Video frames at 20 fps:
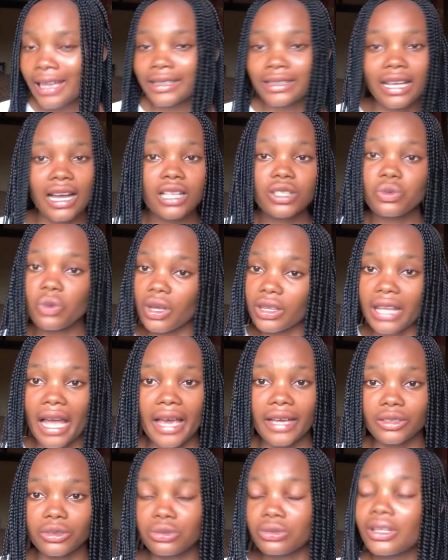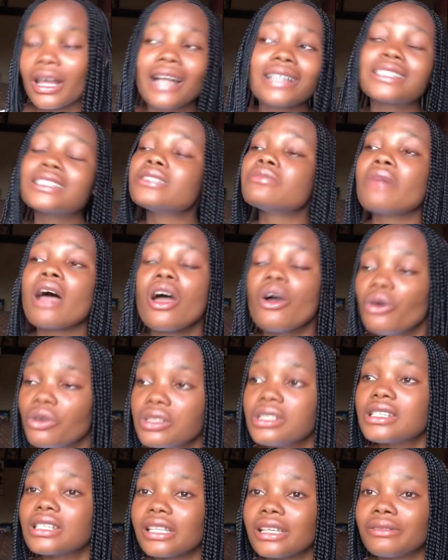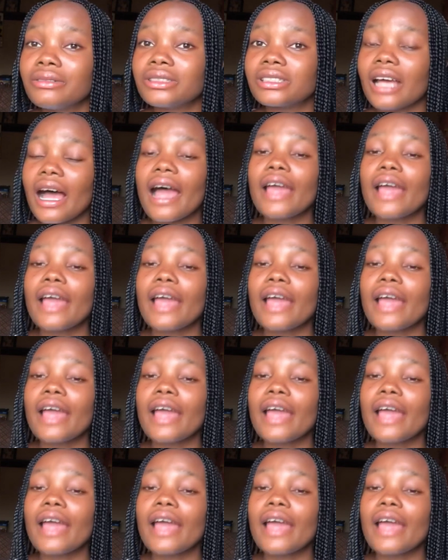That's what I do. That is my own secret.